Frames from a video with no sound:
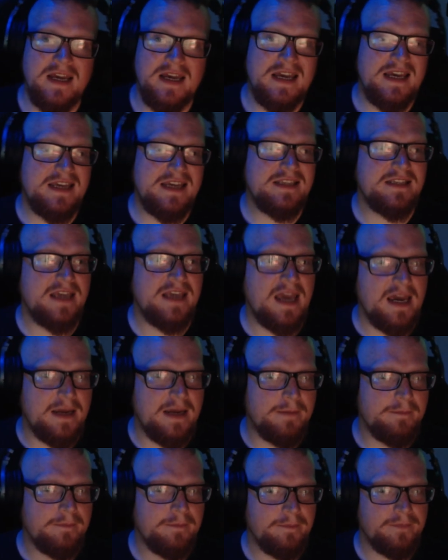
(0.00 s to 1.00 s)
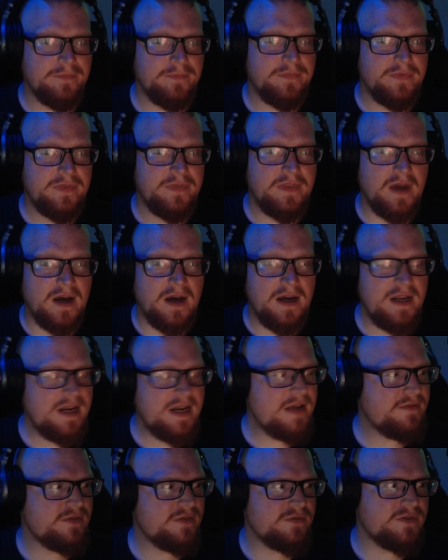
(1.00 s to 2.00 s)
is a game that I
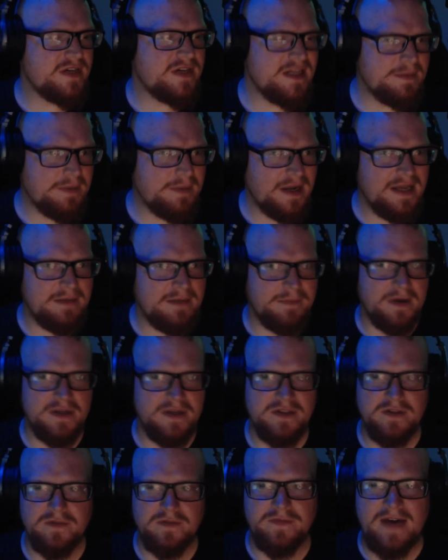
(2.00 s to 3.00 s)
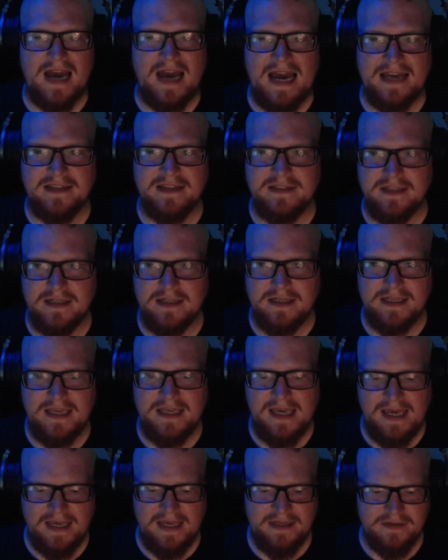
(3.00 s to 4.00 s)
never really played much of as a
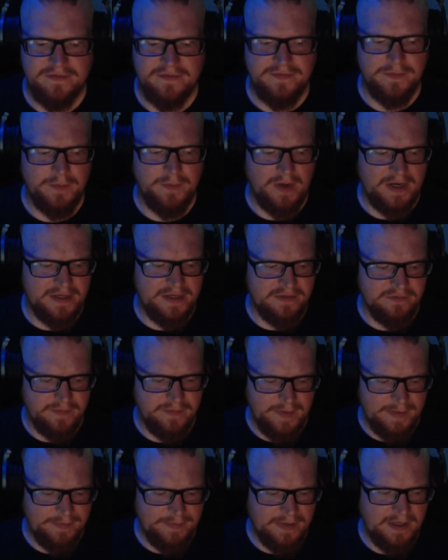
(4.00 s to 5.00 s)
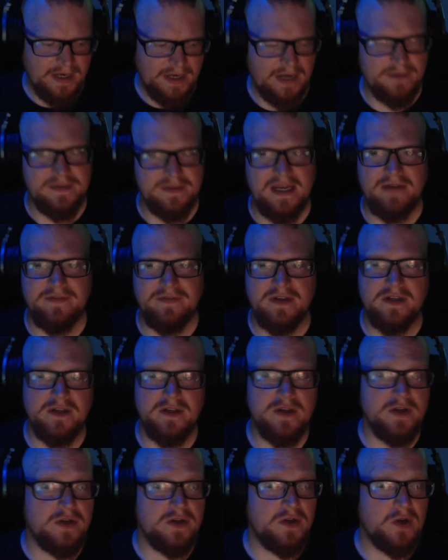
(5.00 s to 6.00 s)
kid, from what I can remember. I was having a
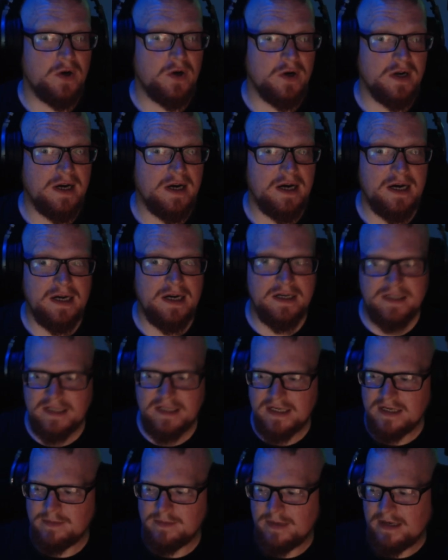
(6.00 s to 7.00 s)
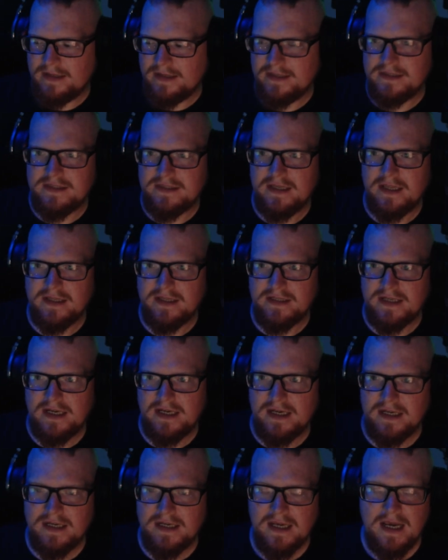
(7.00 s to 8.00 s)
good, long, hard think about this the other
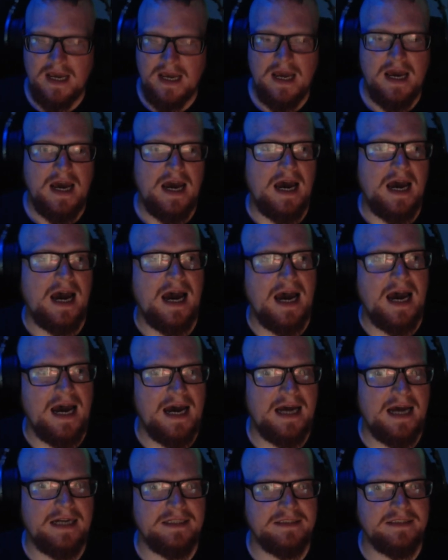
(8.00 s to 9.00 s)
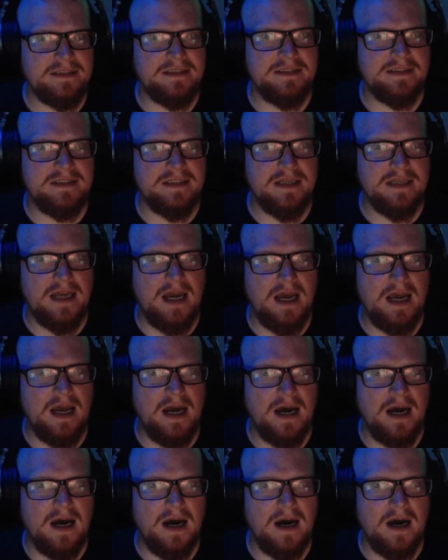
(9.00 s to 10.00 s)
day. And
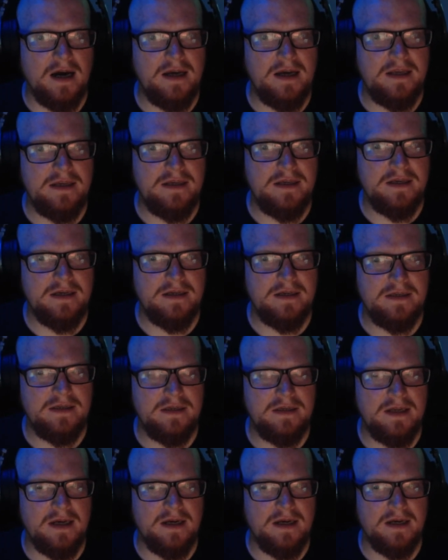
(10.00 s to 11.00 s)
I can.